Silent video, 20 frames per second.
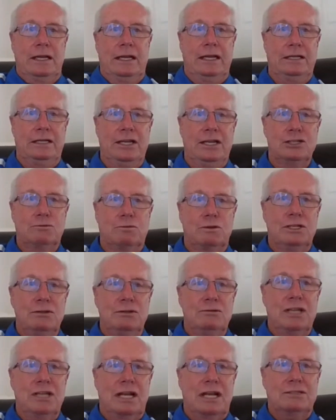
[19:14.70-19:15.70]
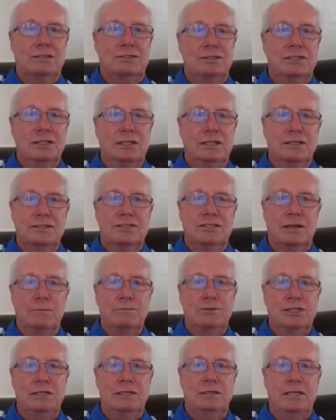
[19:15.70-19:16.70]
It does reduce oxygen
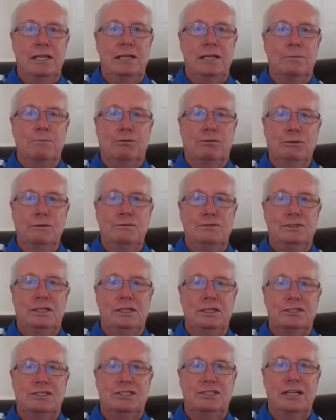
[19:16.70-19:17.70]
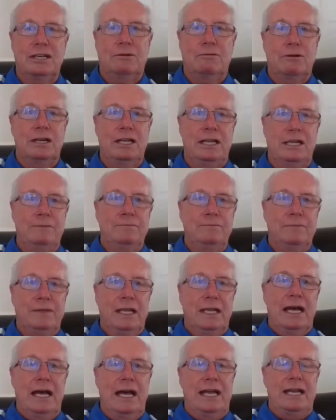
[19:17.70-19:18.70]
consumption, it improves dyssynchrony,
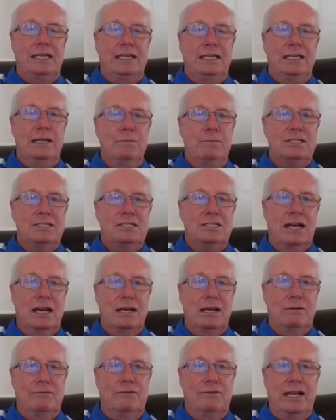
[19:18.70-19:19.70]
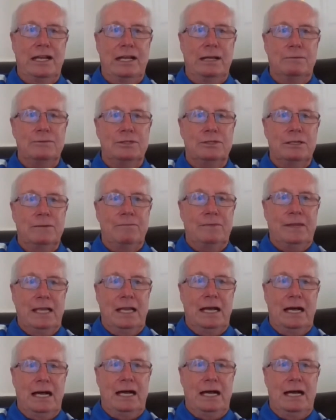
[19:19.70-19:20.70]
and it limits tidal volumes.
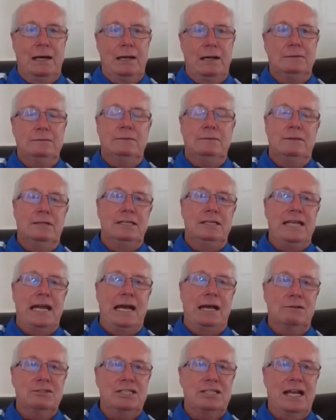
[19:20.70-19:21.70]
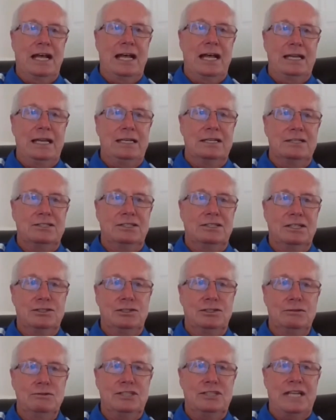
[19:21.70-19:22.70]
The downside is
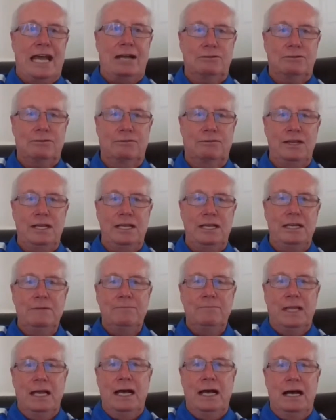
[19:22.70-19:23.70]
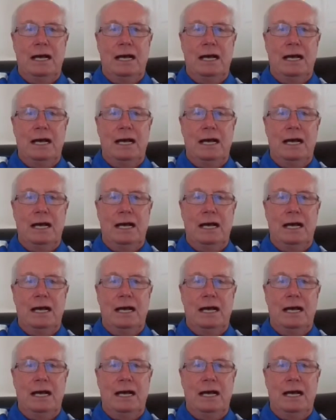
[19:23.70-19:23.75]
disuse atrophy,